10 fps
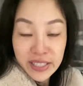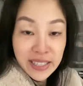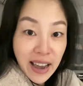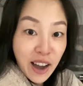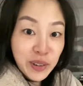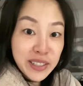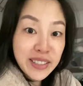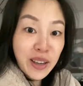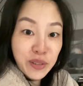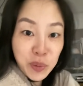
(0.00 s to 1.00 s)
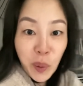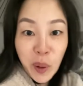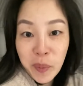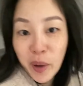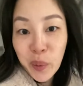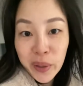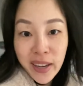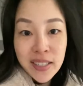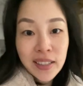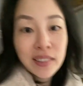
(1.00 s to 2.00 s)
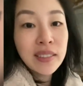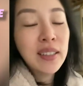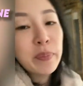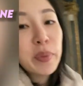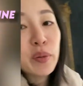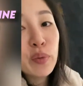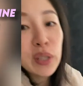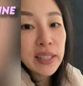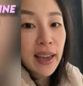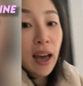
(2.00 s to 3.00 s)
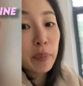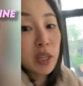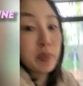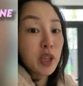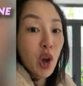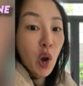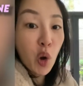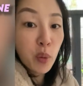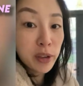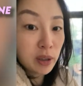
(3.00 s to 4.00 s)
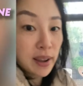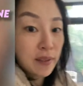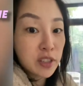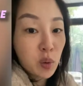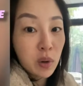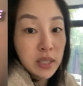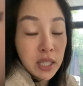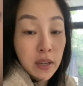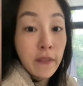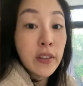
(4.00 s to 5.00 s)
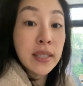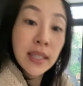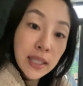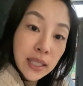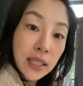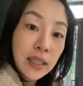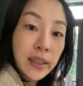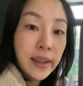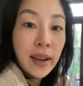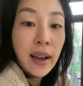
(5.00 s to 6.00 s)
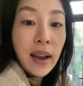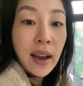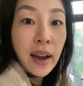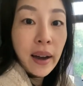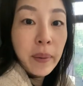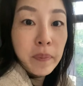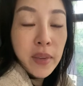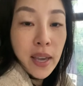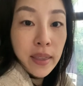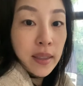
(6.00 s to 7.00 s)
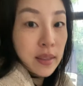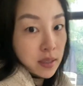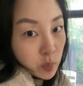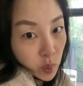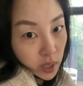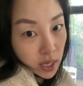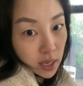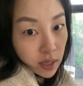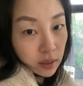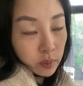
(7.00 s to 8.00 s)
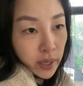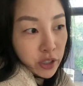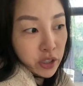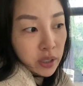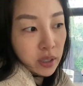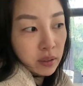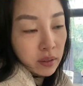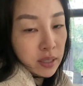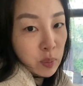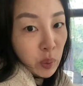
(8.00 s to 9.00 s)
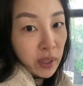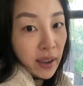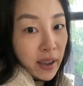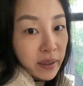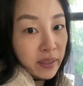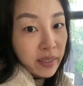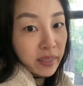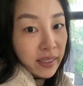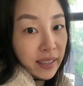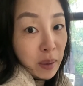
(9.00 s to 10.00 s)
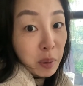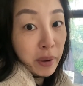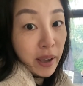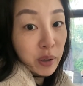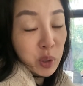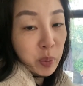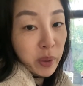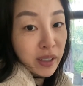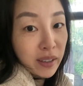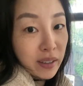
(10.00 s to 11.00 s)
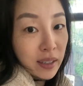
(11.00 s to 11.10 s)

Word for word: thirteen hours after pulling my all-nighter, but really happy to be home and not have to quarantine in a facility. Um, and then this morning, well actually this morning I they came to my house, but